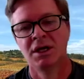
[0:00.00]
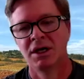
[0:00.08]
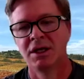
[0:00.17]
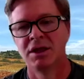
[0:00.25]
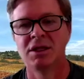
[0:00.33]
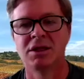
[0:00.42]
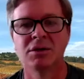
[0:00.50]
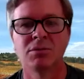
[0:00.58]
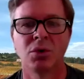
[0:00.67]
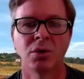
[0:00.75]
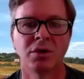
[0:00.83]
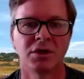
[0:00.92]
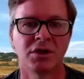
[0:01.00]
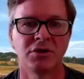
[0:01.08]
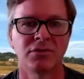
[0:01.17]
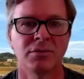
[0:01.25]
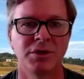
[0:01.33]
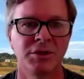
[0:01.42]
I think the important thing
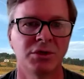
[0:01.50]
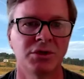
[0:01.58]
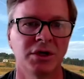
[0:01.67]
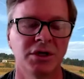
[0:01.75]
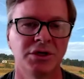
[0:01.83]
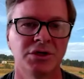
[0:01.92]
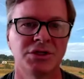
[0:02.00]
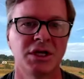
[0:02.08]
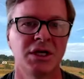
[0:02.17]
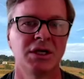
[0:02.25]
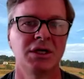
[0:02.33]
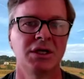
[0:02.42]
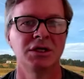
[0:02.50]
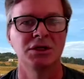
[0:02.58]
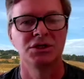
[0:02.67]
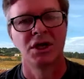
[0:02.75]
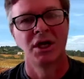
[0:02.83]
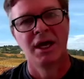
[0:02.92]
for people to understand
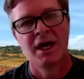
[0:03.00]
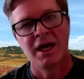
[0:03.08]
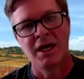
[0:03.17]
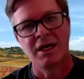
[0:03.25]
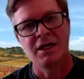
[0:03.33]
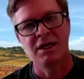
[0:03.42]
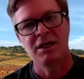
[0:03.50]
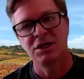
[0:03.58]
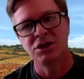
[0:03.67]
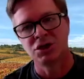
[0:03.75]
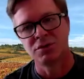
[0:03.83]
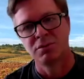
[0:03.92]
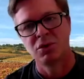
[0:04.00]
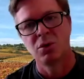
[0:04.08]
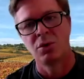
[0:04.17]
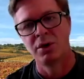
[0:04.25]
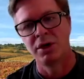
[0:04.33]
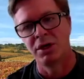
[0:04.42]
is at each
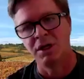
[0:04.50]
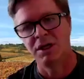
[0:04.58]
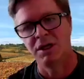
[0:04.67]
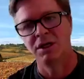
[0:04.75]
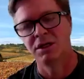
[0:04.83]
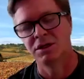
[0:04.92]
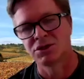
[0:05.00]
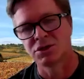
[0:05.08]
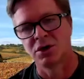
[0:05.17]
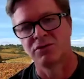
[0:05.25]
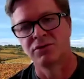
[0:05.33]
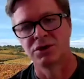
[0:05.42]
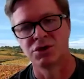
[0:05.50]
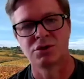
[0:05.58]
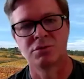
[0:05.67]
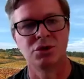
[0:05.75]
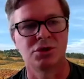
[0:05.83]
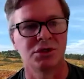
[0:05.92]
point in the software
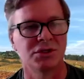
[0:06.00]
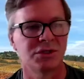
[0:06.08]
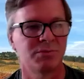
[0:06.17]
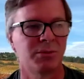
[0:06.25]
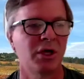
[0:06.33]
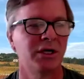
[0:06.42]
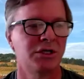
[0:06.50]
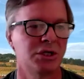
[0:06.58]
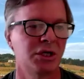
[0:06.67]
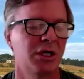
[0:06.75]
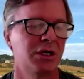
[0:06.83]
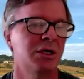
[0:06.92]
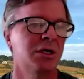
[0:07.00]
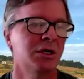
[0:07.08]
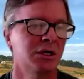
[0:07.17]
distribution supply chain,